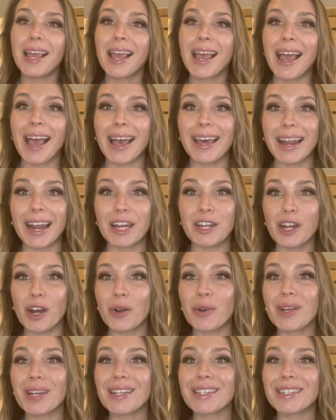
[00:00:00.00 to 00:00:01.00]
and I
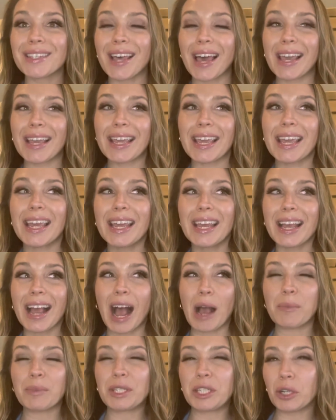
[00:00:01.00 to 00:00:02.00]
notice like,
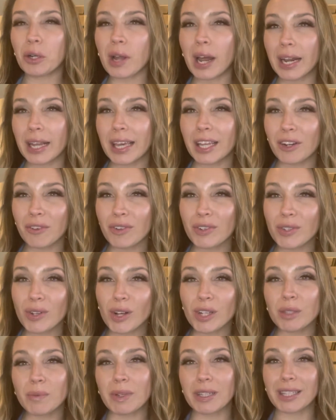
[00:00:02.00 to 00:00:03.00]
I'm still kind of getting
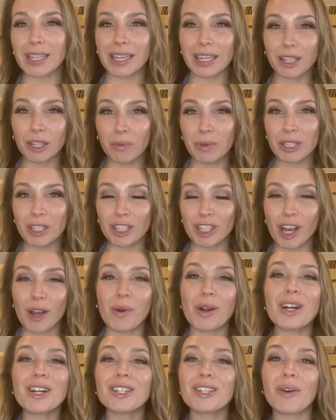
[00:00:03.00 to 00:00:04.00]
results, but it's like a little bit
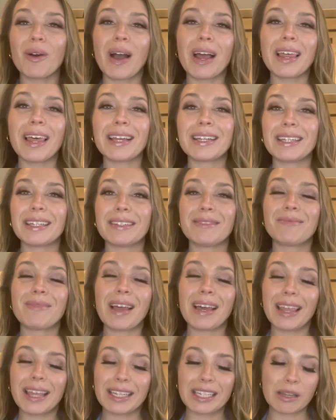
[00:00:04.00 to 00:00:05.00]
slower. So I like to
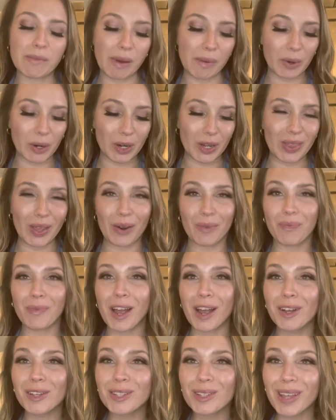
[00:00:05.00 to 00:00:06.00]
get my burn in there.
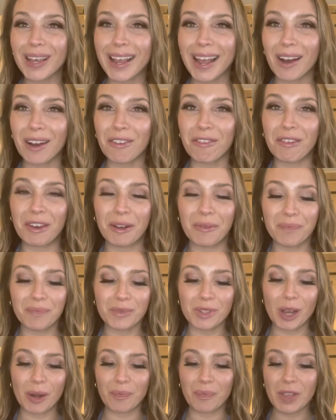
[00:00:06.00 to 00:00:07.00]
I also like how I feel.
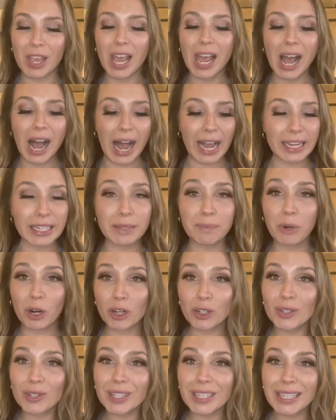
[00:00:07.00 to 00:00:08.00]
So I
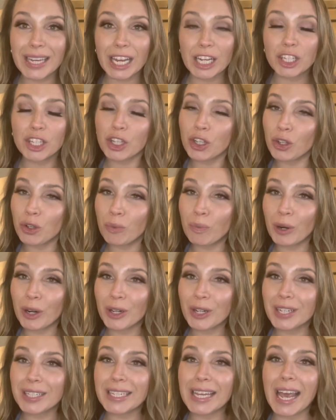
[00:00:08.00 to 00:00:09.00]
personally take 2
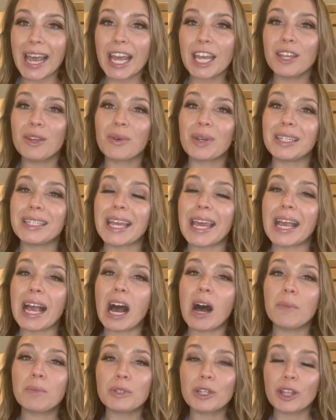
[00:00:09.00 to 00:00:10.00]
burn a day. You can take
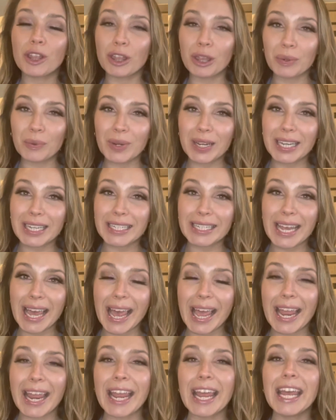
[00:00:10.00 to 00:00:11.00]
up to 3 a
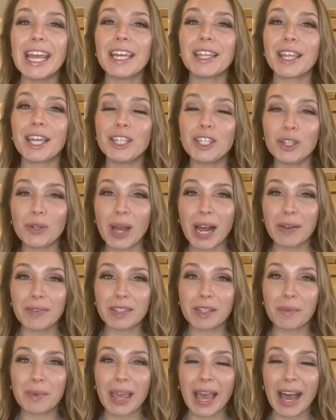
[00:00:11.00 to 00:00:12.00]
day. They do have
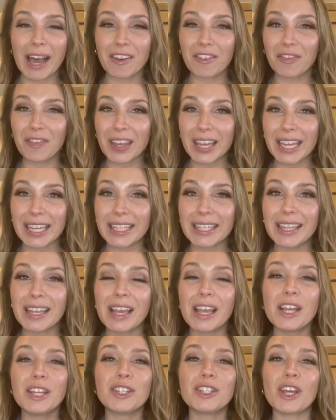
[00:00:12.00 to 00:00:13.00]
some caffeine.
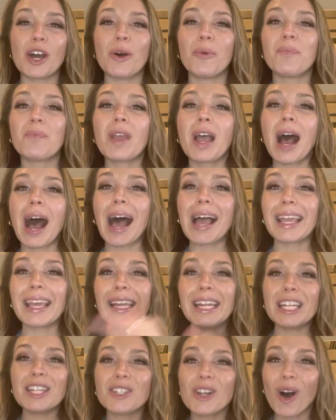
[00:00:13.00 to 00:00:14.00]
So I
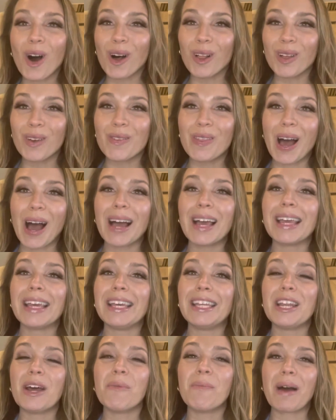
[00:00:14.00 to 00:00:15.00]
get into all of that
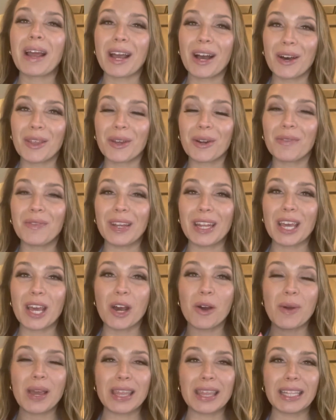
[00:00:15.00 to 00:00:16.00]
in my other
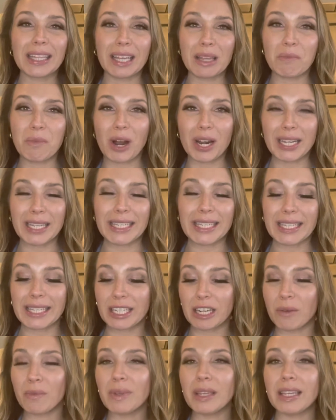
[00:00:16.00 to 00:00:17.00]
video in the Lean Body
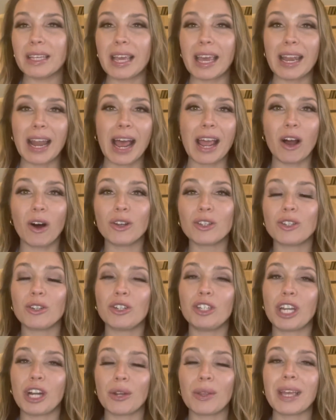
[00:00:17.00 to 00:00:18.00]
System. And I also
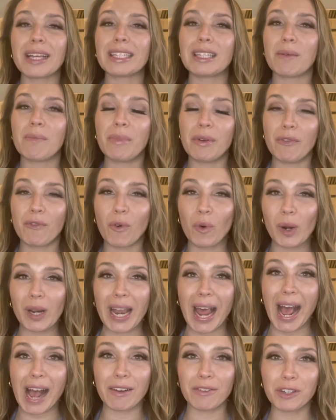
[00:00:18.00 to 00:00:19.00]
share like some before and
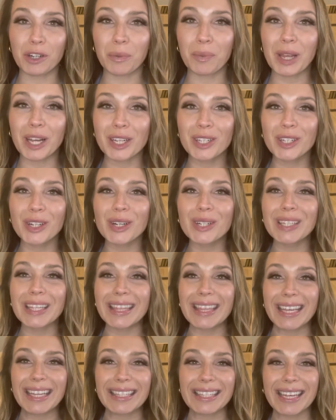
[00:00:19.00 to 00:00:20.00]
after pictures
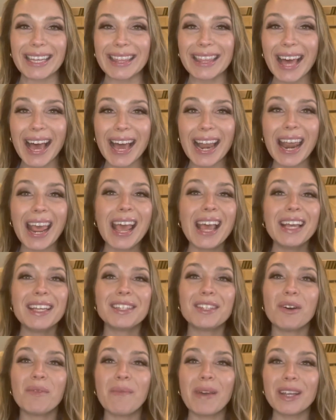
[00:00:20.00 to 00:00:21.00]
and things like that.
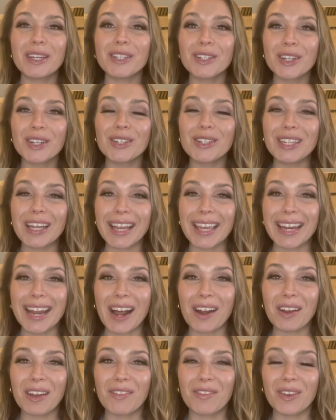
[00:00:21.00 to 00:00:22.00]
So make sure you check it
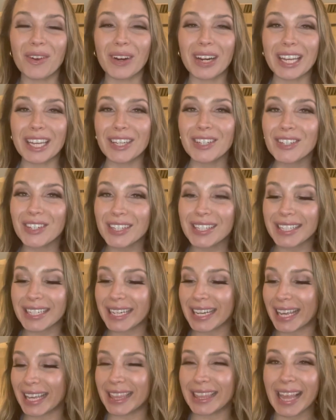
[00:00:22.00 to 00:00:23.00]
out if you are
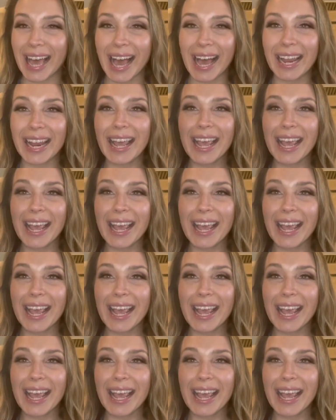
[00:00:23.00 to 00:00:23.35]
interested in that.